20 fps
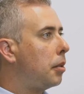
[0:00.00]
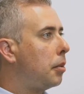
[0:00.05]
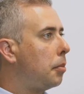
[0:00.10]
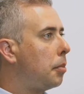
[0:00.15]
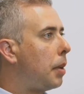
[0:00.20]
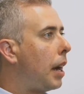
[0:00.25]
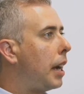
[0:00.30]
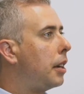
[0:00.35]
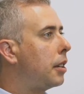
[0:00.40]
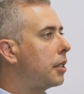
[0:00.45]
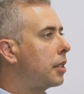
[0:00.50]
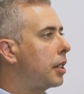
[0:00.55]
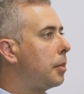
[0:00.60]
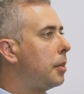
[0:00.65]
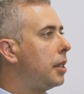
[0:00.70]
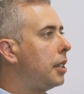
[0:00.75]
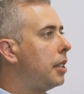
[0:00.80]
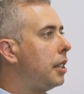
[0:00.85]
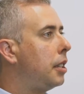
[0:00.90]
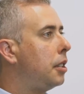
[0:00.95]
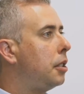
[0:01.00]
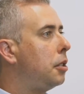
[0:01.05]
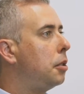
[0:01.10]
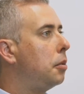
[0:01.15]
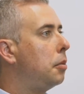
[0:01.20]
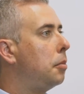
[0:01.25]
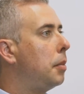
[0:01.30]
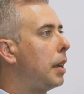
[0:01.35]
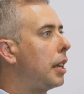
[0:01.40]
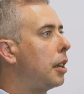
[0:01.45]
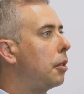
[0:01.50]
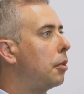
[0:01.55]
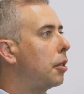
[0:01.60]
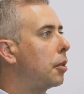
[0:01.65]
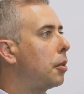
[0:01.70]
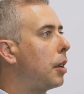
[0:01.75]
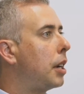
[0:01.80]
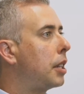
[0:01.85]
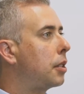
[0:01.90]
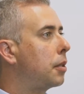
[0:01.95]
buyer is limited to making
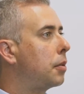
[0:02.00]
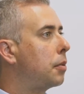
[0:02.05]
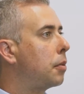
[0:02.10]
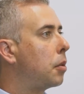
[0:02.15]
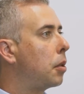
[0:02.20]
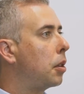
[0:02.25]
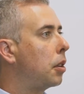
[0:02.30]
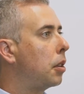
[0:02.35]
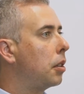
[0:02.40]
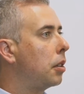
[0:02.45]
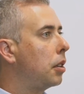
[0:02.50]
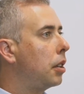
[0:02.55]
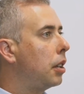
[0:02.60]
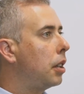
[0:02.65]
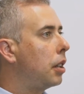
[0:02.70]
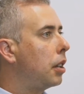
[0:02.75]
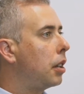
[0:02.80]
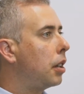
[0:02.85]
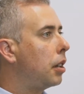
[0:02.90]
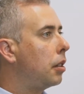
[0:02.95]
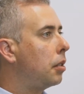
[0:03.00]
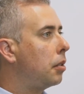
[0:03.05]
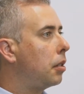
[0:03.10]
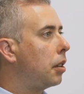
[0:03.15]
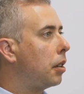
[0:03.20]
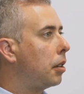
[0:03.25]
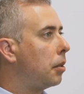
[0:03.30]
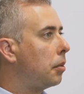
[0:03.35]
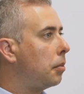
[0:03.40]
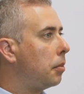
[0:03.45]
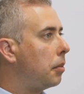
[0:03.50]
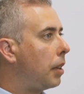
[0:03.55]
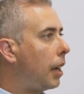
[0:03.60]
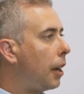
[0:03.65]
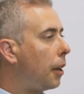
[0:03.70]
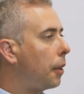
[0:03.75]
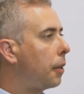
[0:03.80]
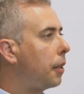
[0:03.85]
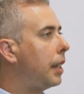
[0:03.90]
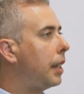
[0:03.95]
requests for health